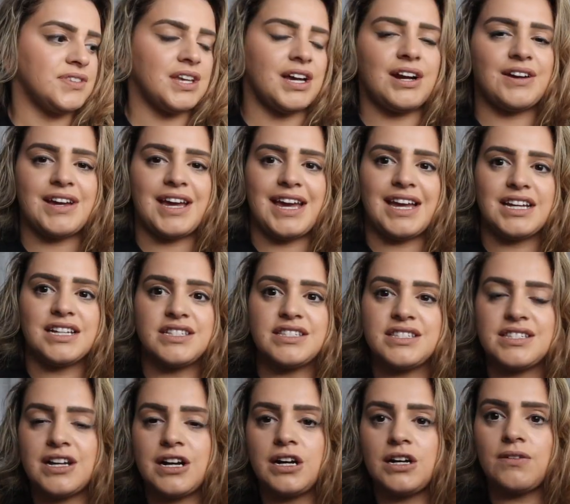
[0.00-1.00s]
Okay,
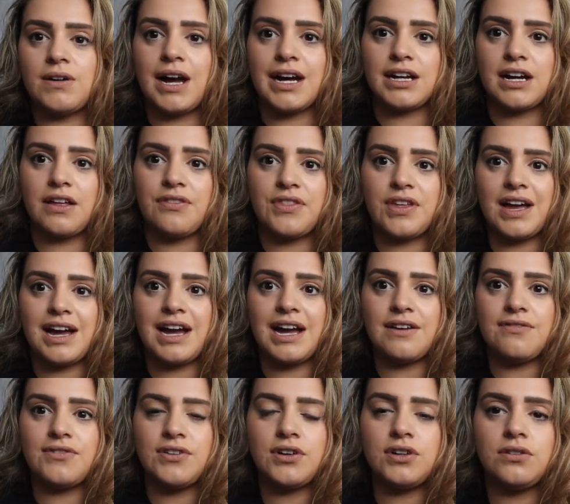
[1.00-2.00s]
so I got the
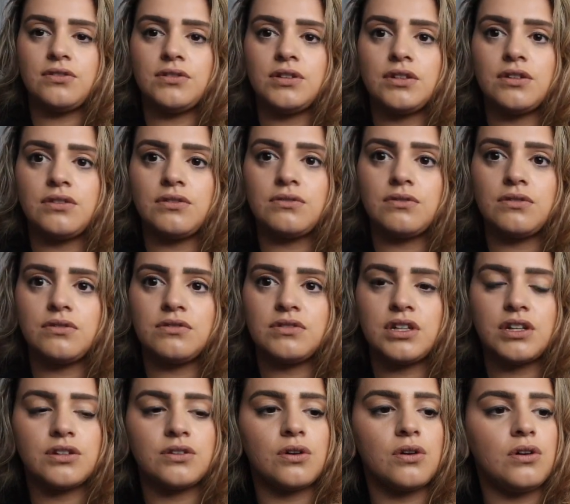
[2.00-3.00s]
iPhone,
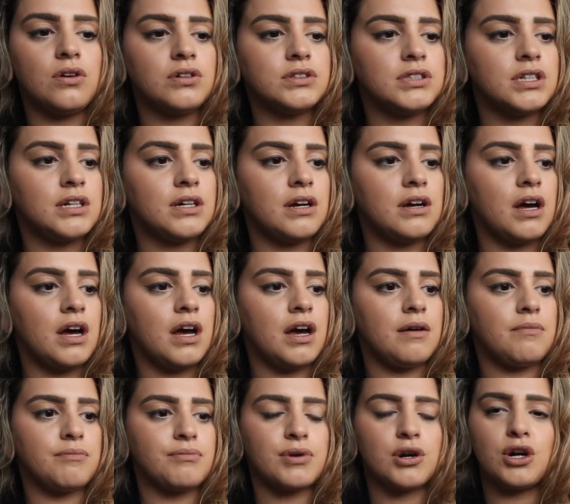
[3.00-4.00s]
the gold
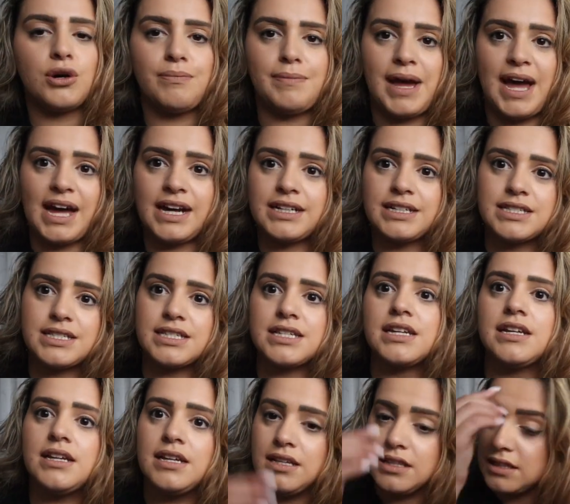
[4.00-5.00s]
Pro Max,
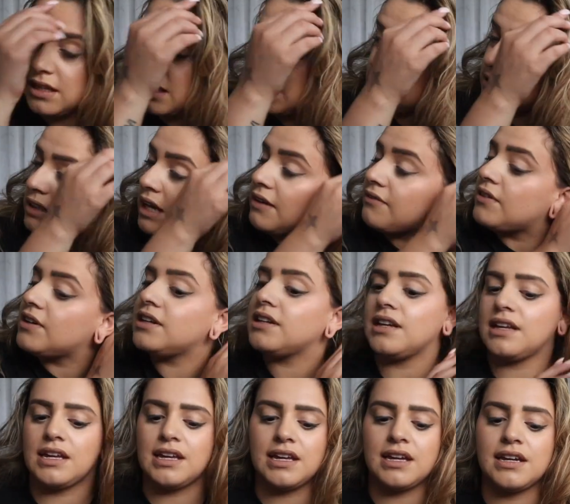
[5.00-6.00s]
the
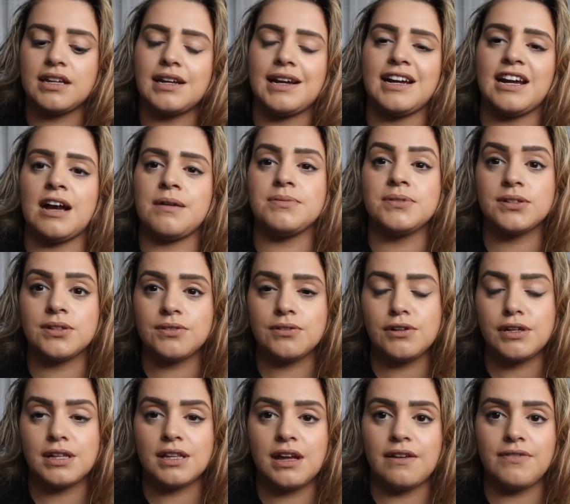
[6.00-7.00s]
11, and I
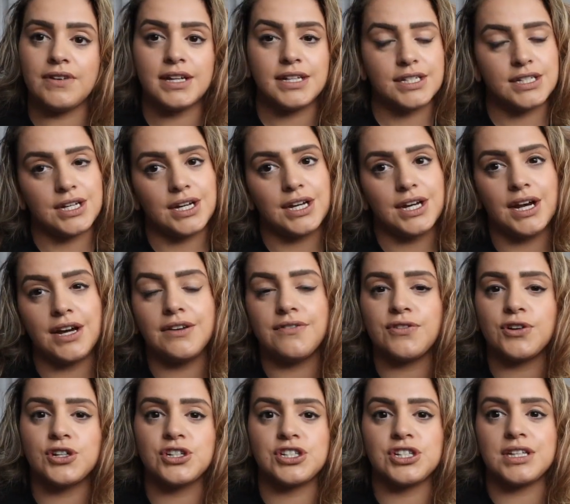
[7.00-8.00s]
absolutely love it.
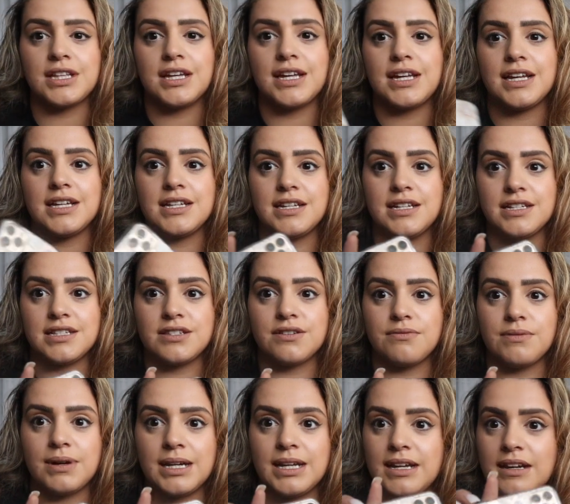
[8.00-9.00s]
Unfortunately, it is
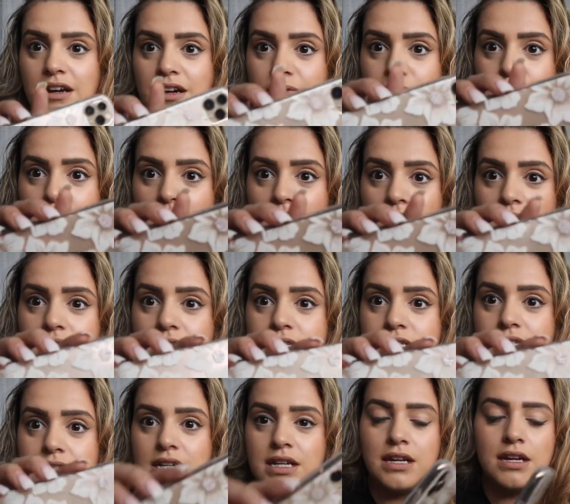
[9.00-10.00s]
already
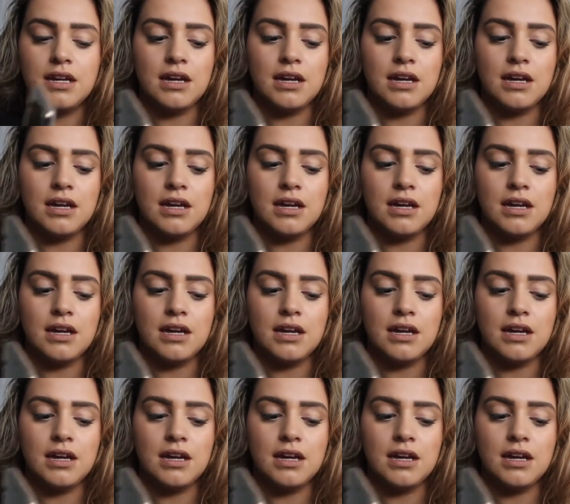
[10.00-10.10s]
unboxed